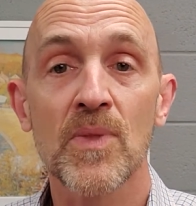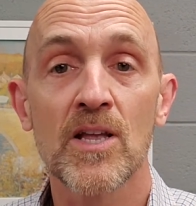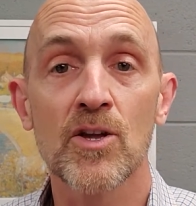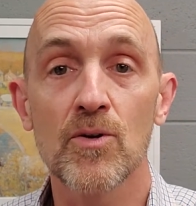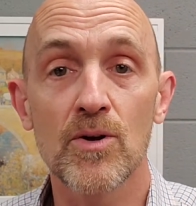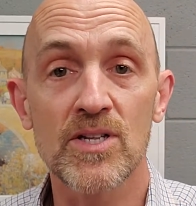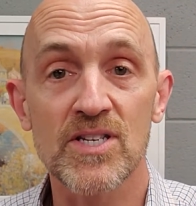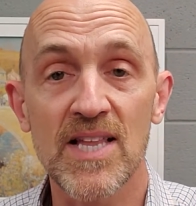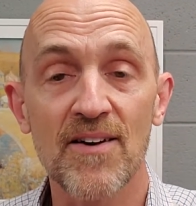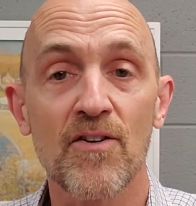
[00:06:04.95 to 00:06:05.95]
It's
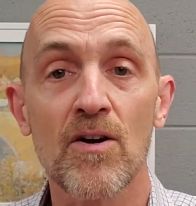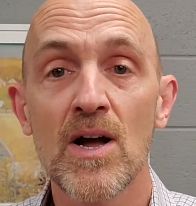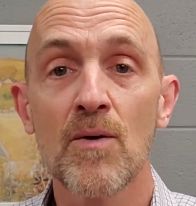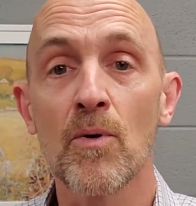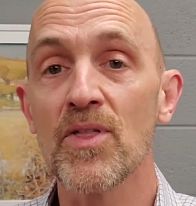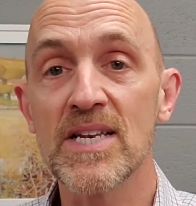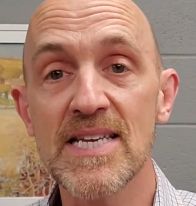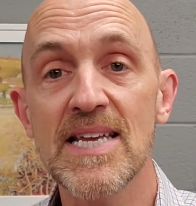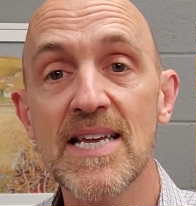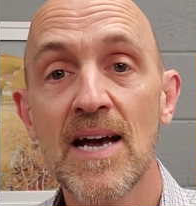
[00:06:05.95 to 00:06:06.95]
never, well, the
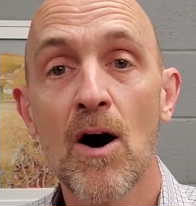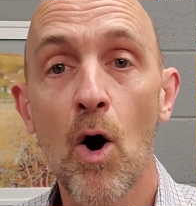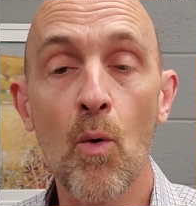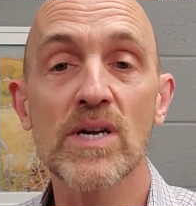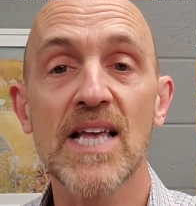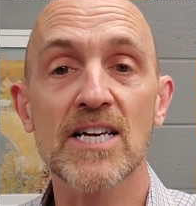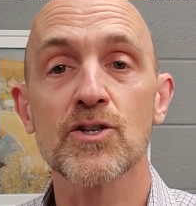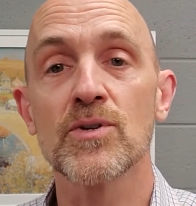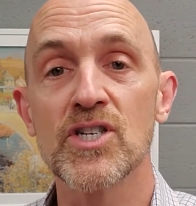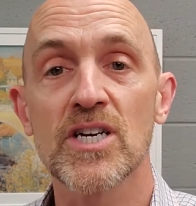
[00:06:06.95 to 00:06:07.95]
D always has
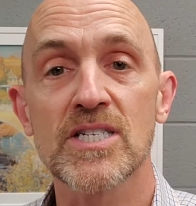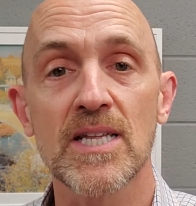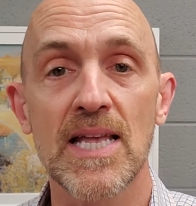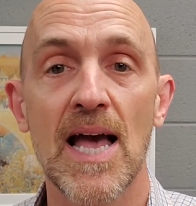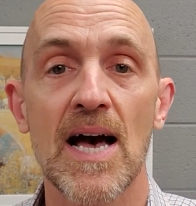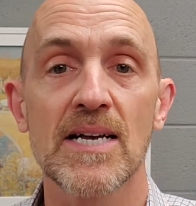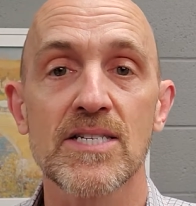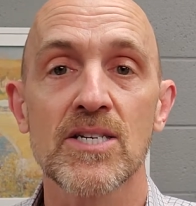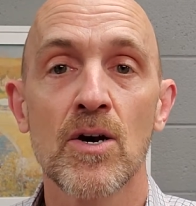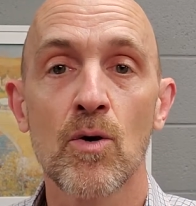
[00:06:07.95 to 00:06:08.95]
to adjust to the
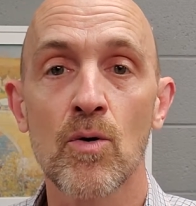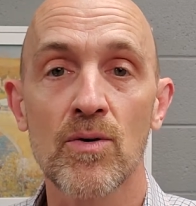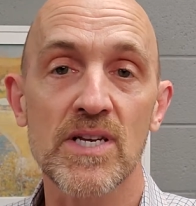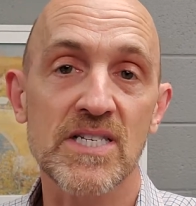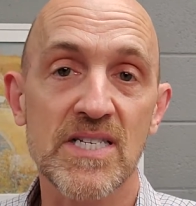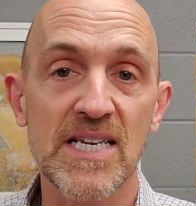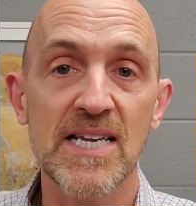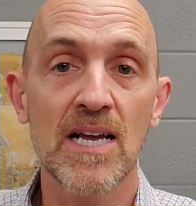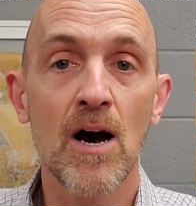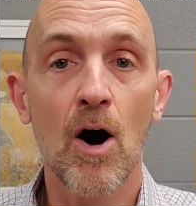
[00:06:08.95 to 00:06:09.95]
S, or the
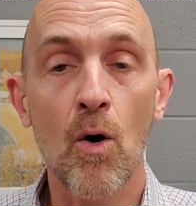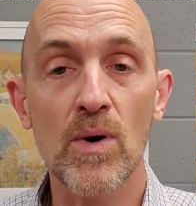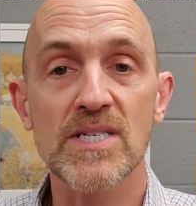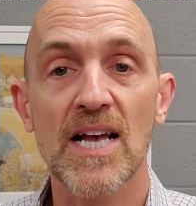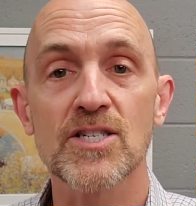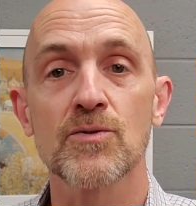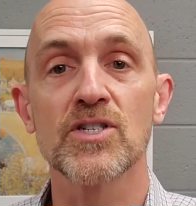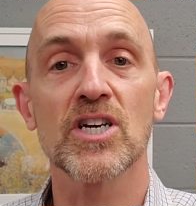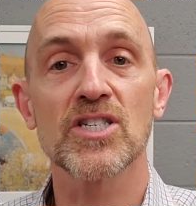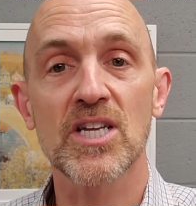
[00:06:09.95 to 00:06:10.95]
C always has to
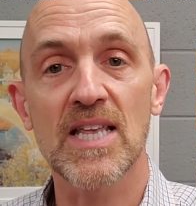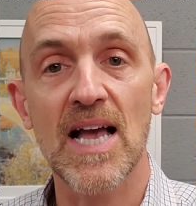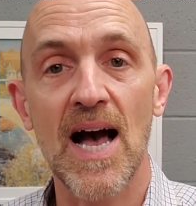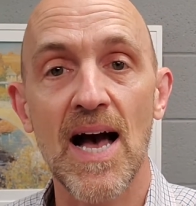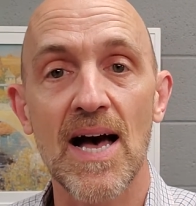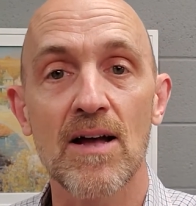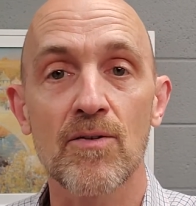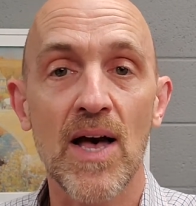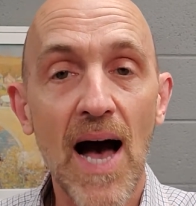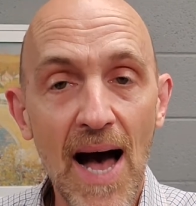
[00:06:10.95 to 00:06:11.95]
adjust to the I, or
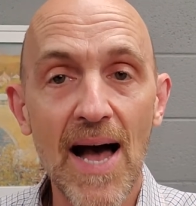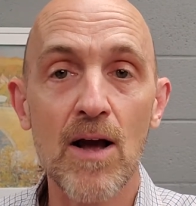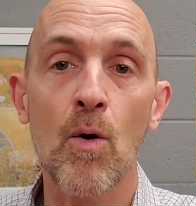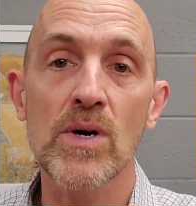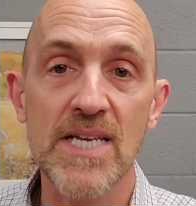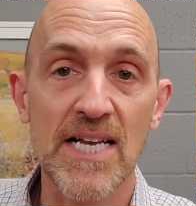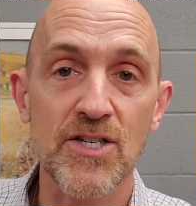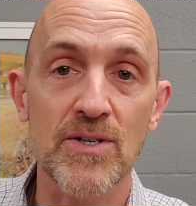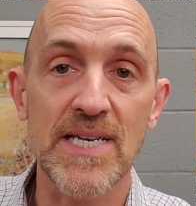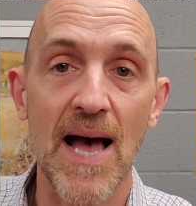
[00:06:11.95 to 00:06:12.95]
the I always has
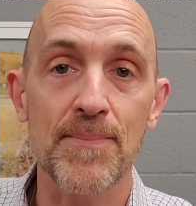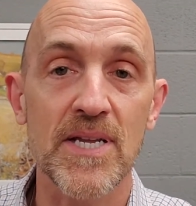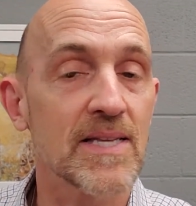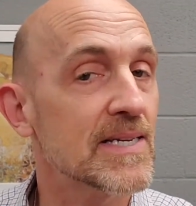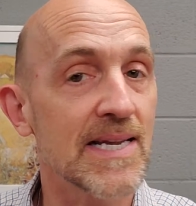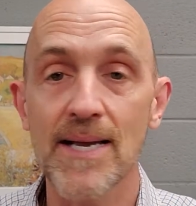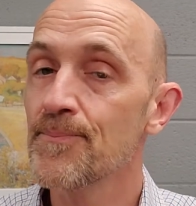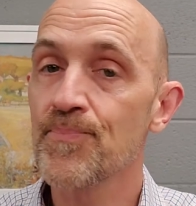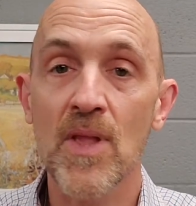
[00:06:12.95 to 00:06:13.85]
to adapt to the D.